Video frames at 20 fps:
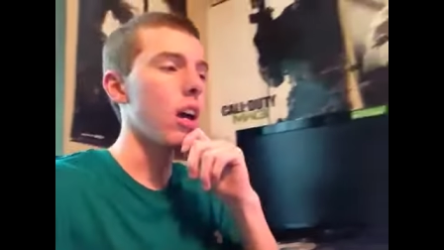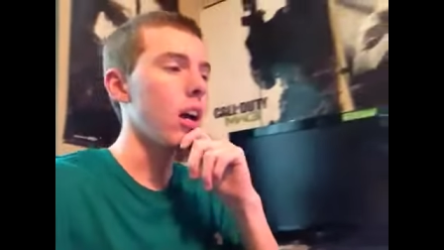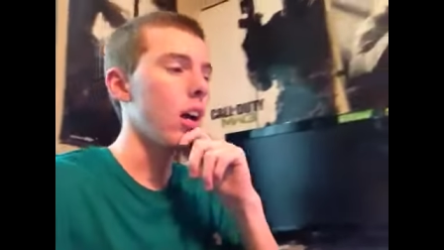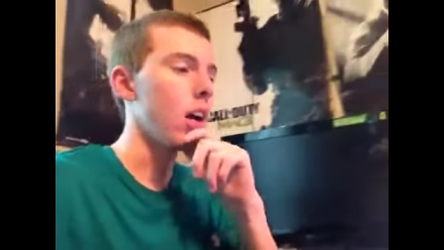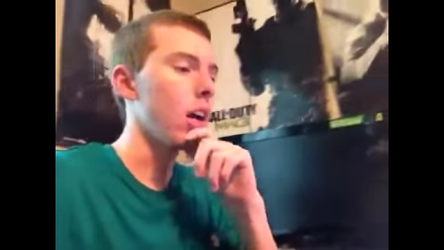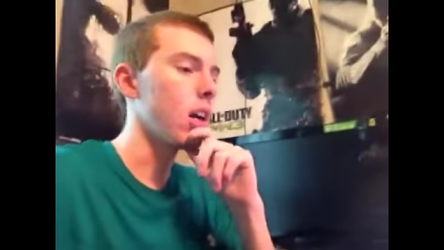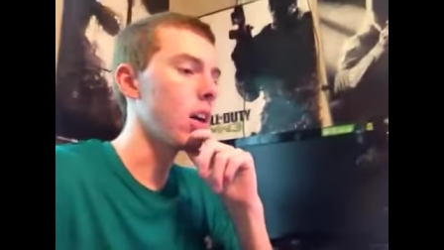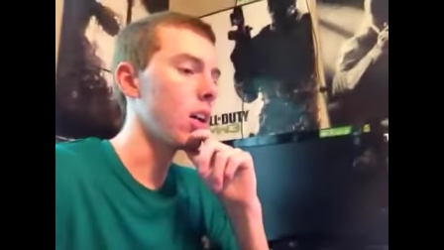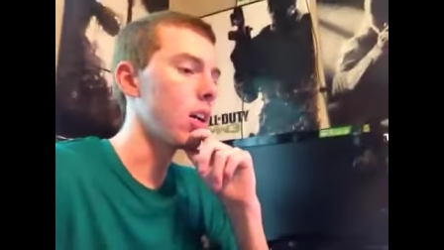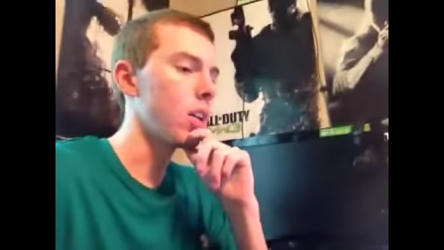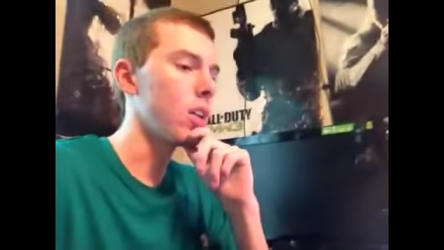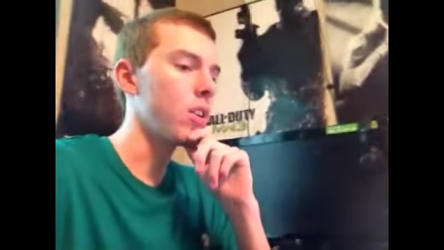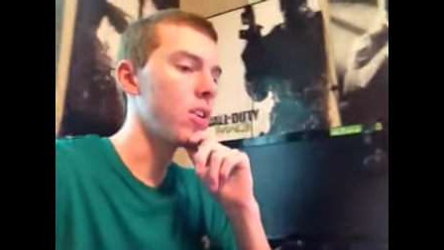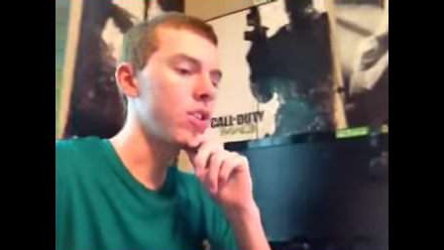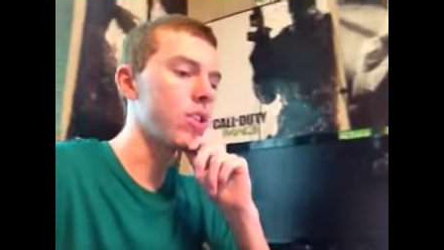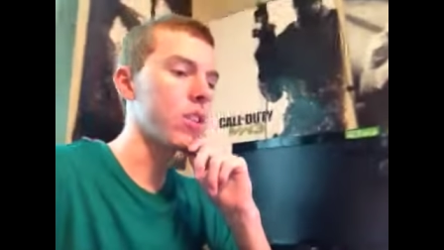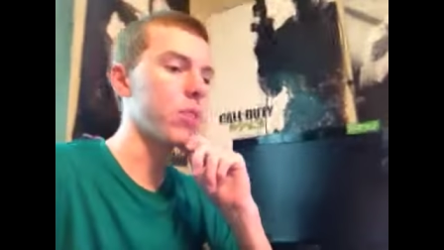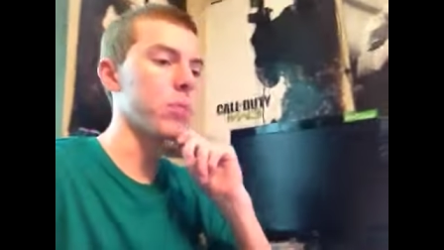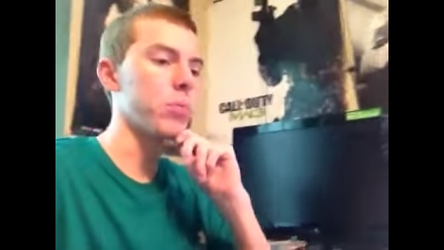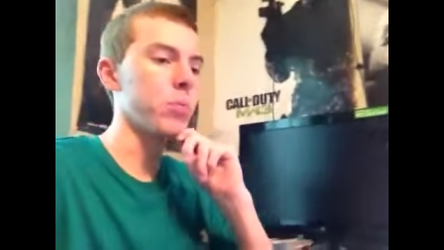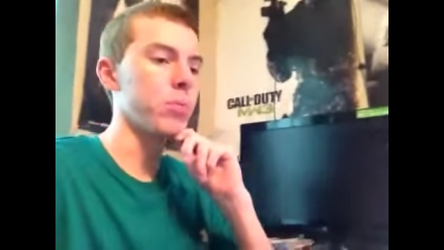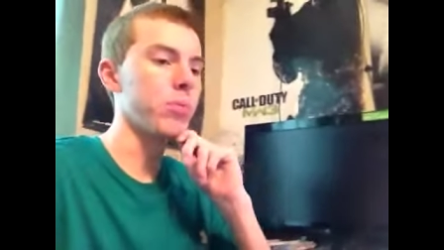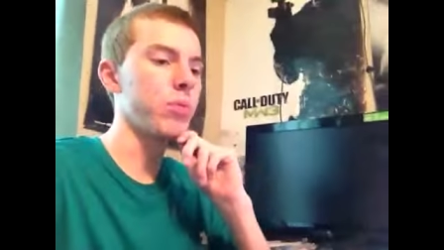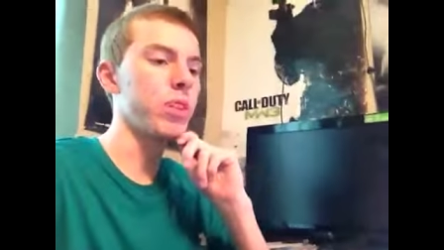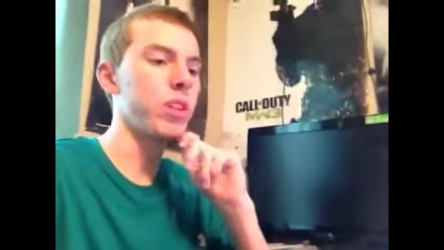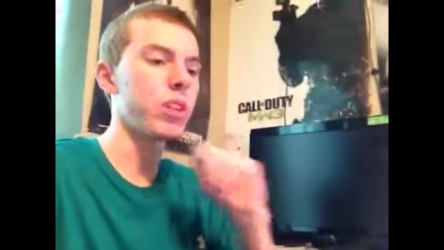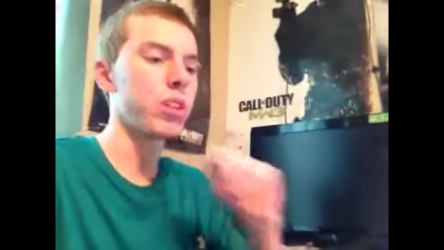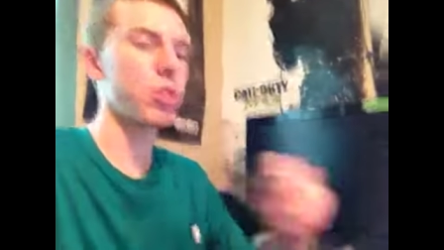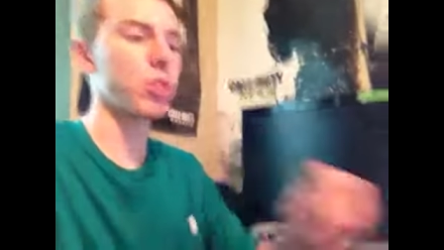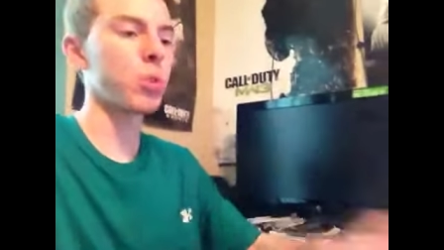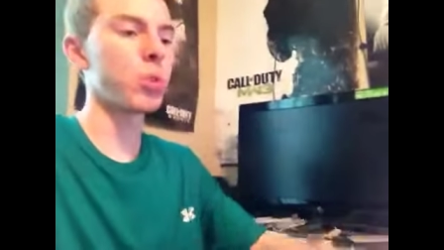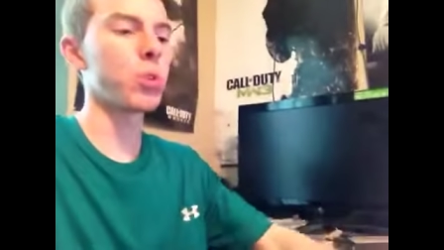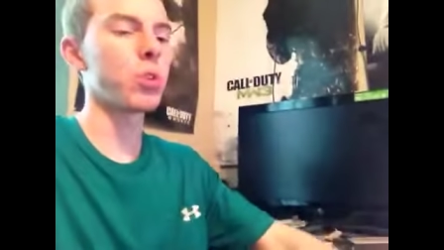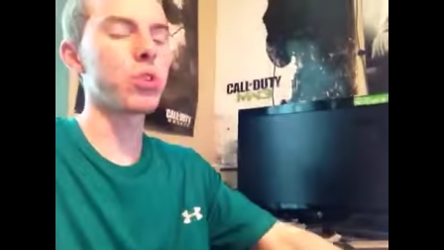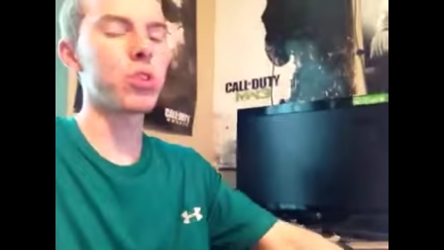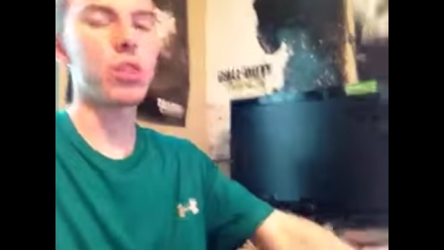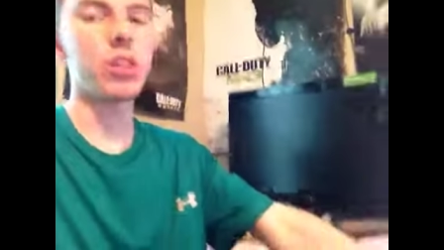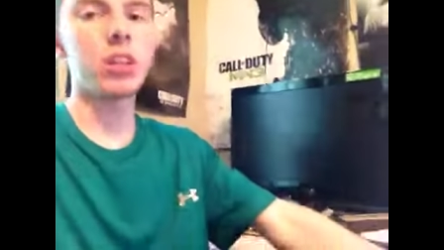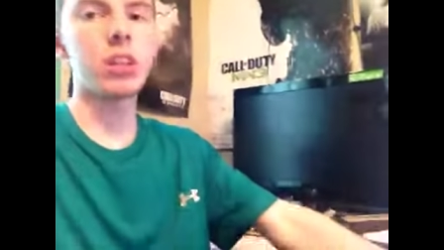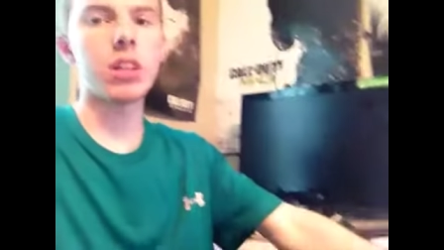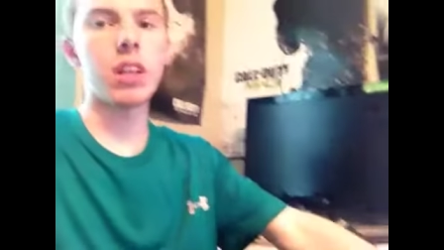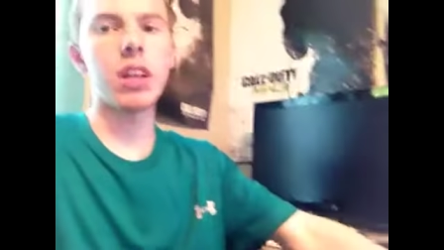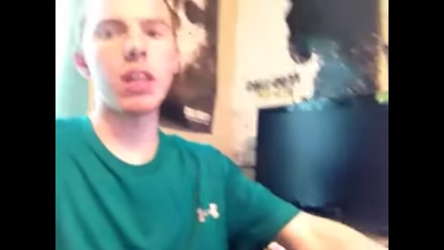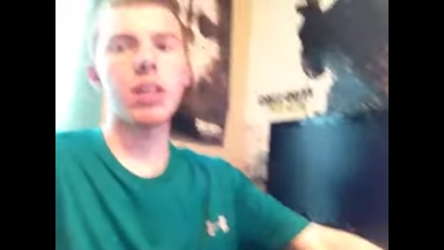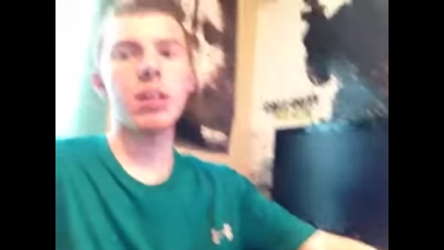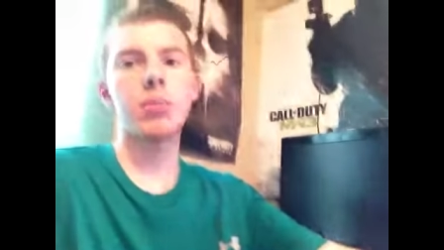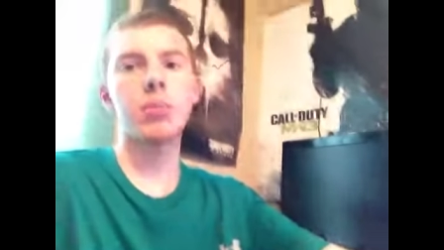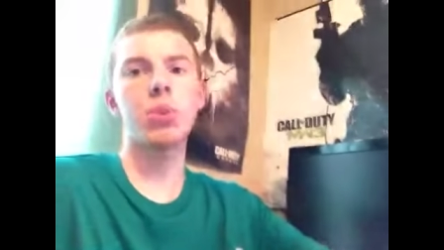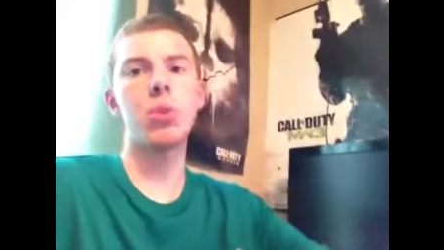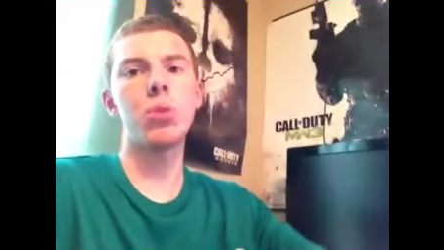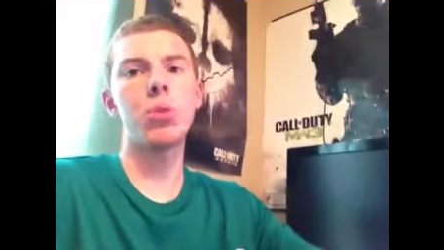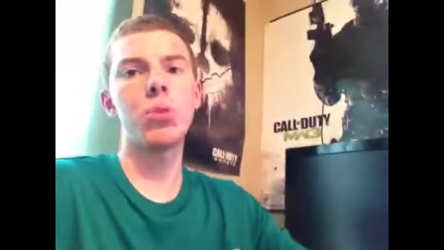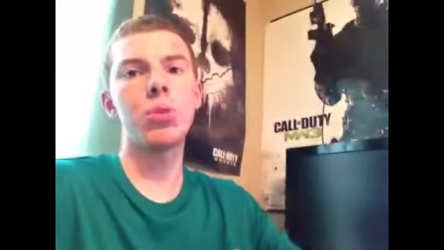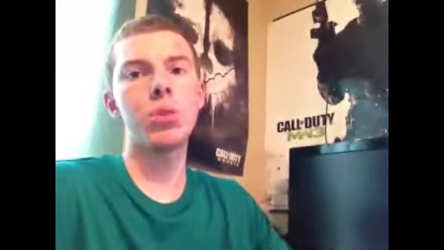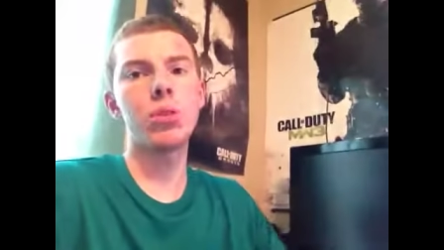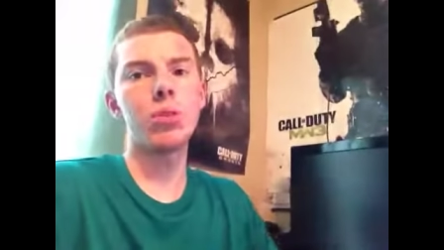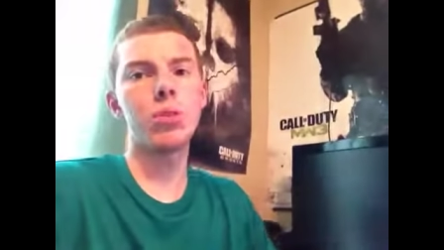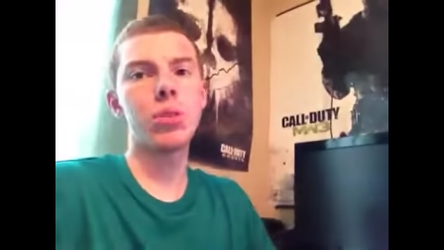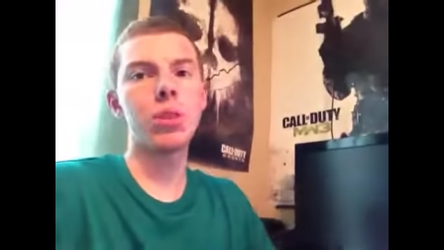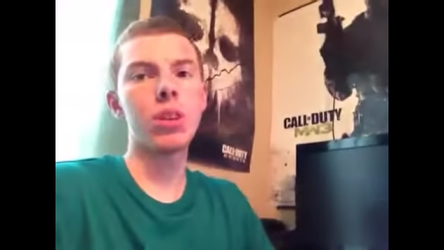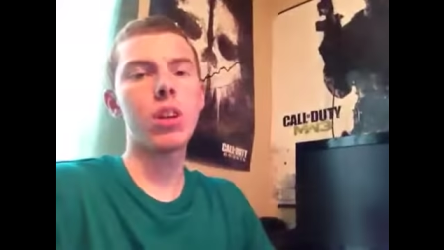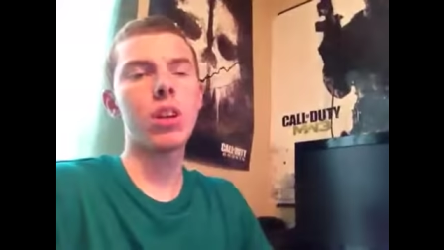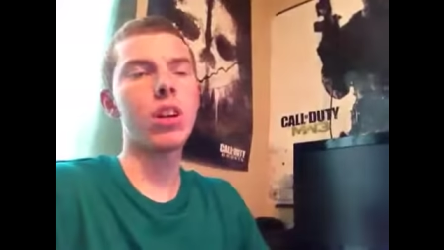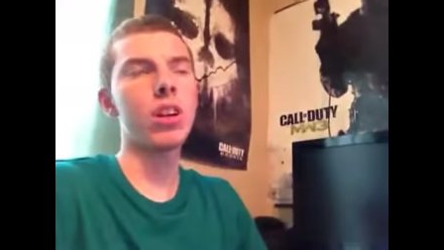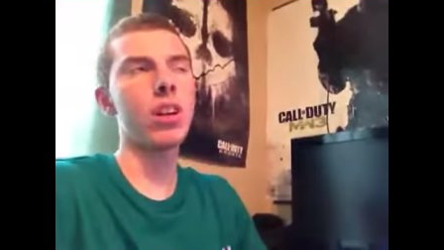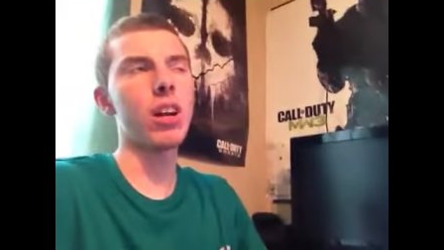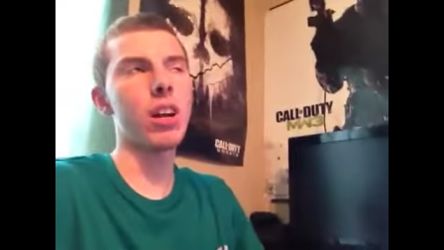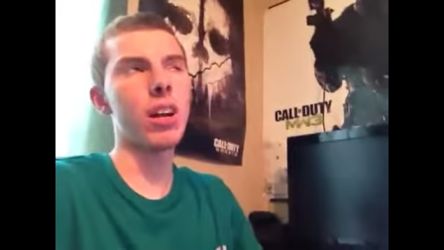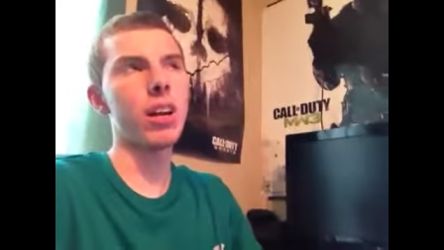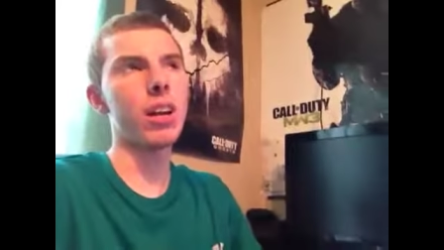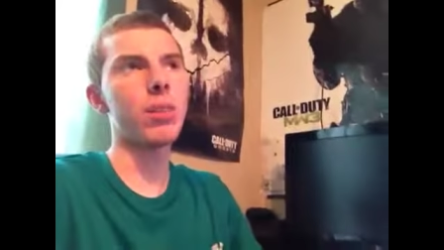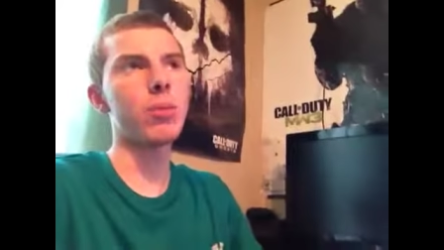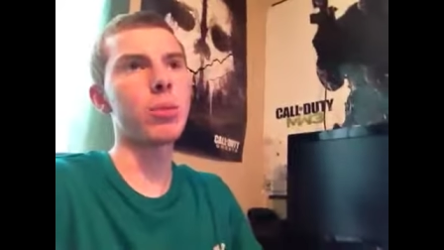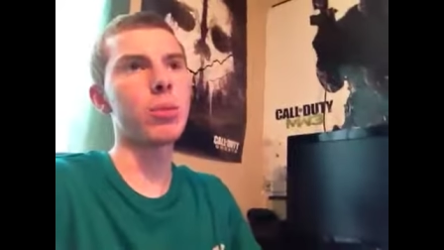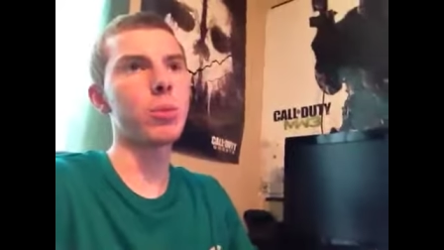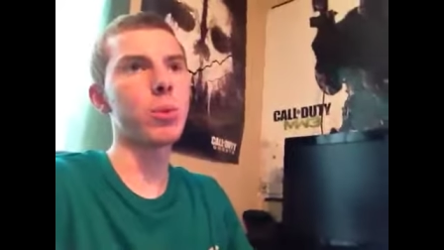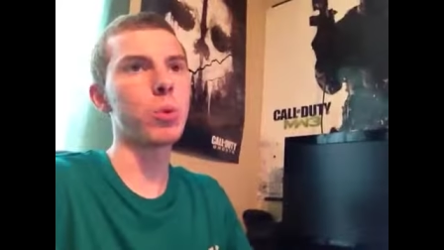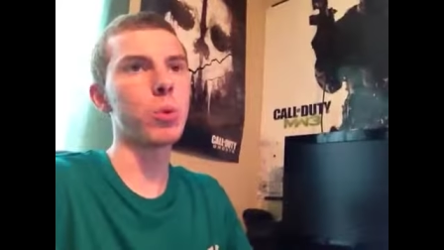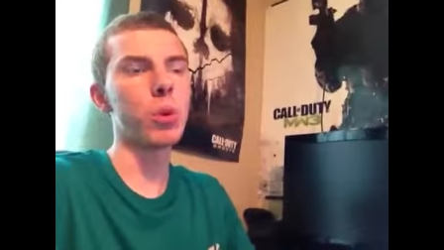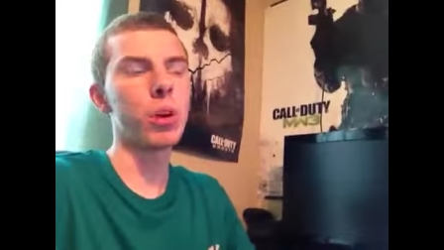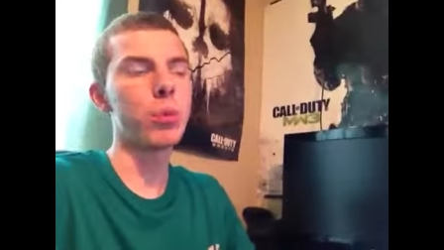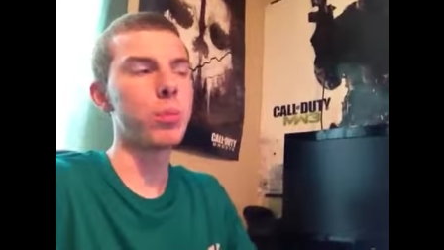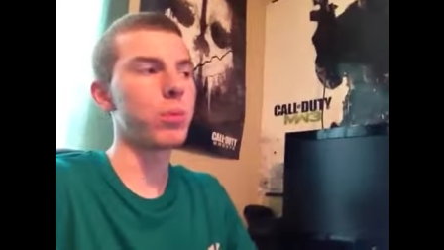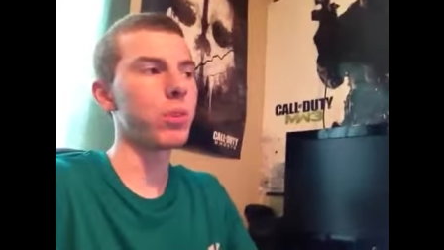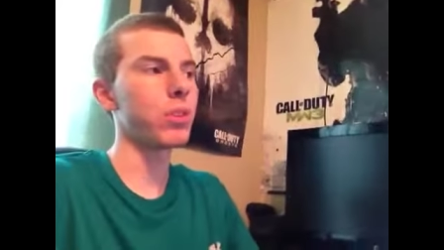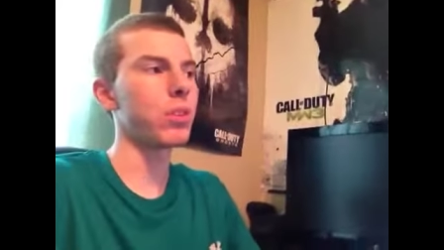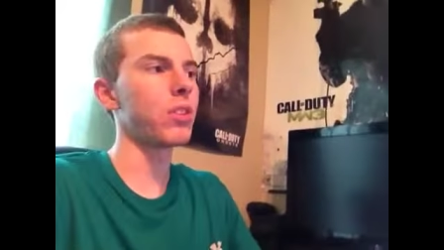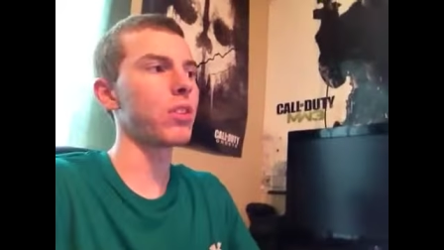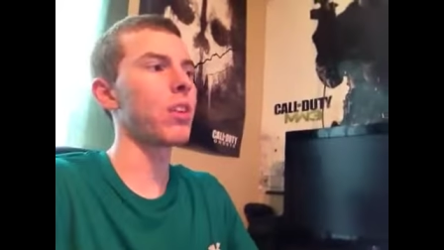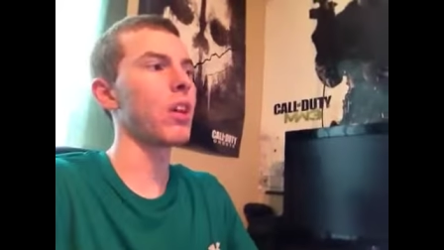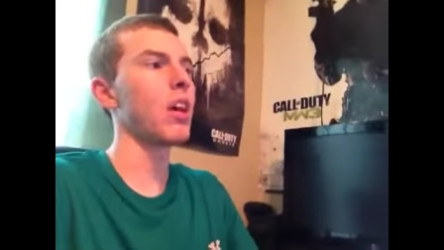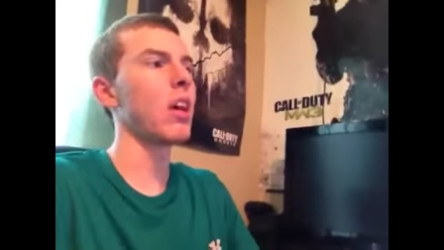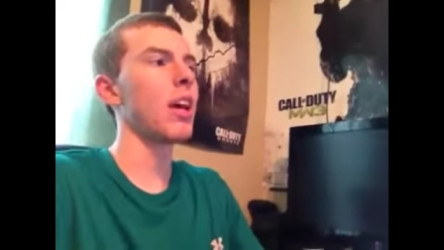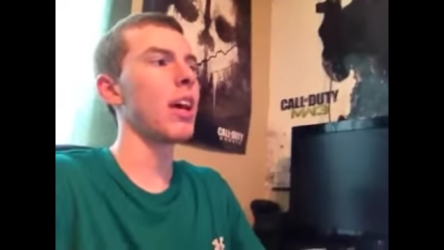Uh, there's some vehicles and ammo and or not ammo but weapons